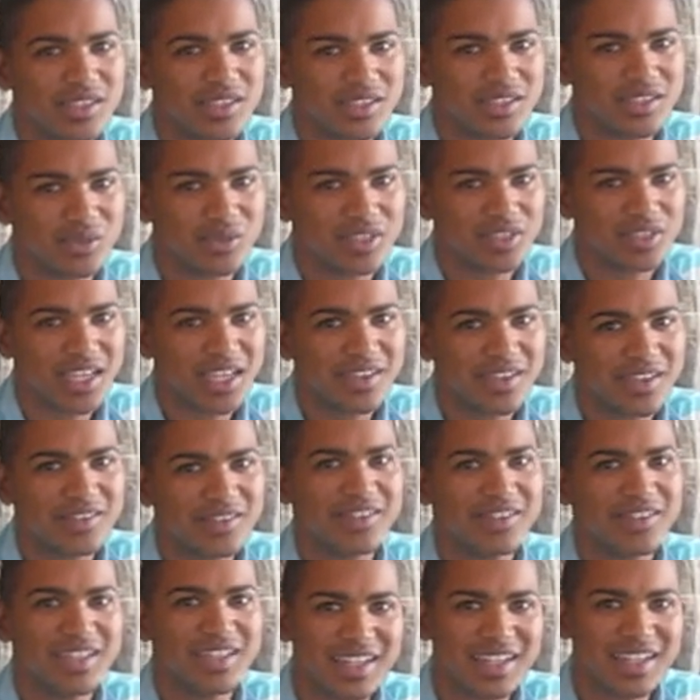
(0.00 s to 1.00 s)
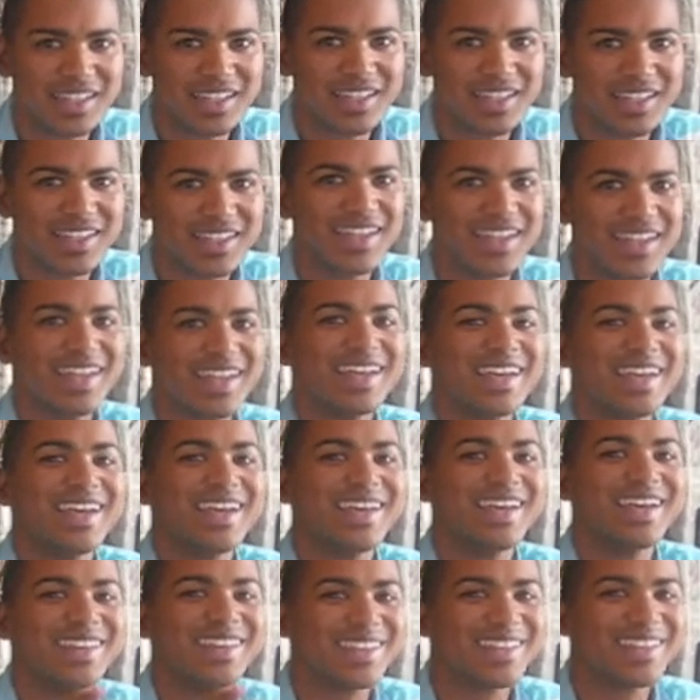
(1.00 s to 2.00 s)
societal training,
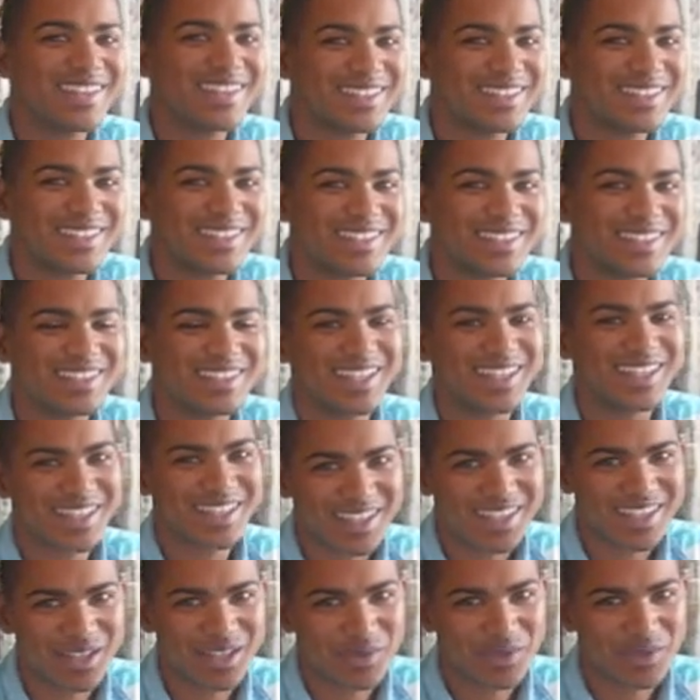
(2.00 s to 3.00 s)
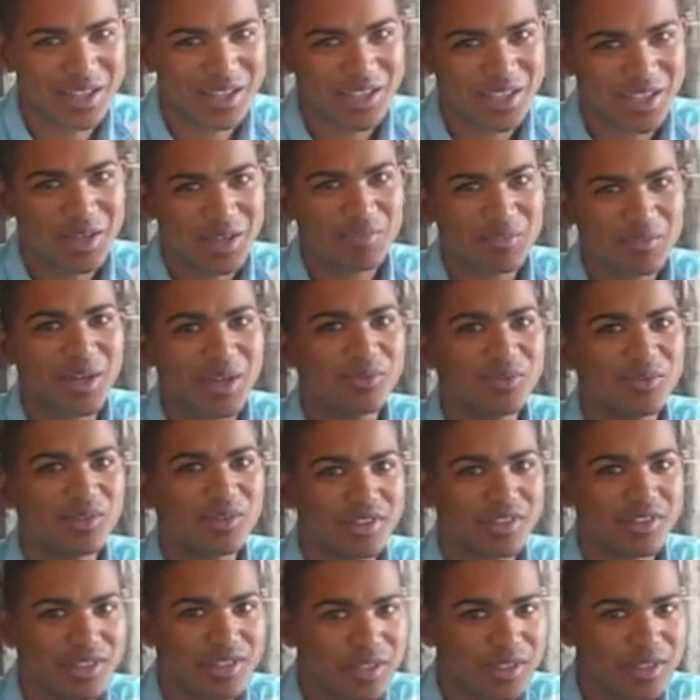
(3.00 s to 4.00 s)
and these things get in the way, but
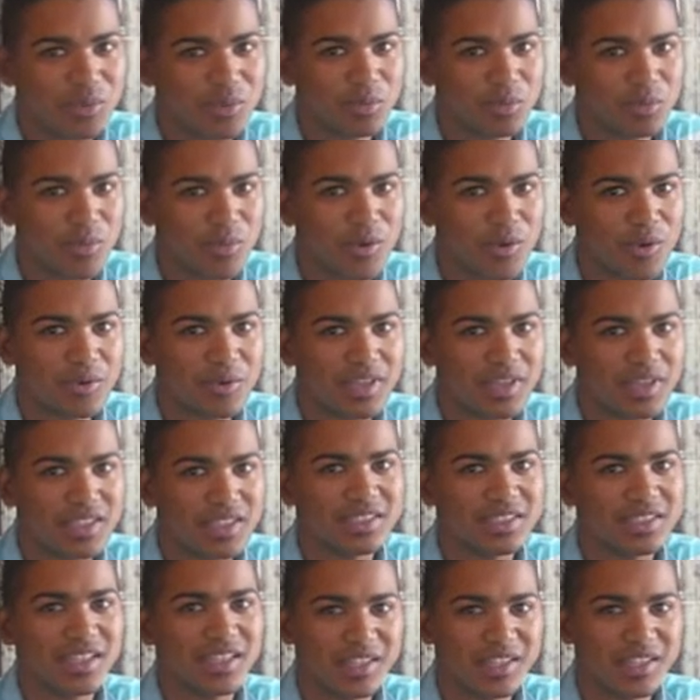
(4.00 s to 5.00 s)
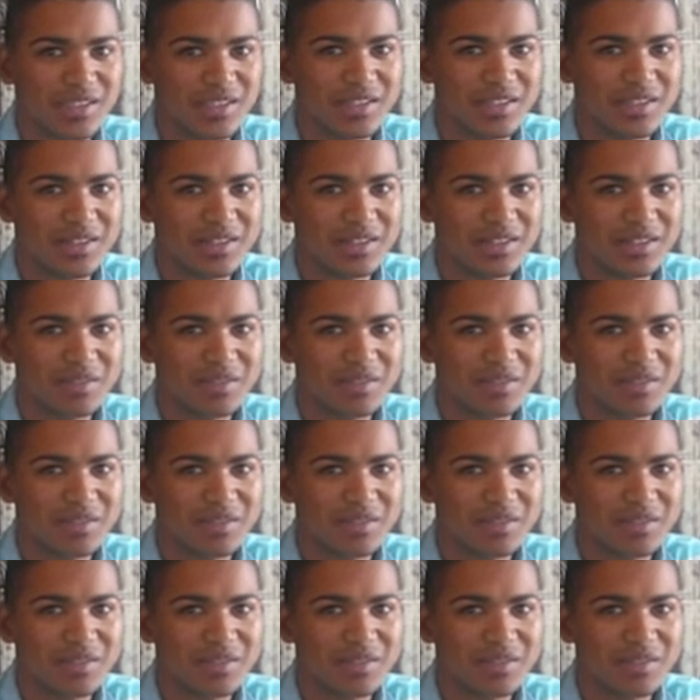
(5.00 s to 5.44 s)
we'll deal more with this later.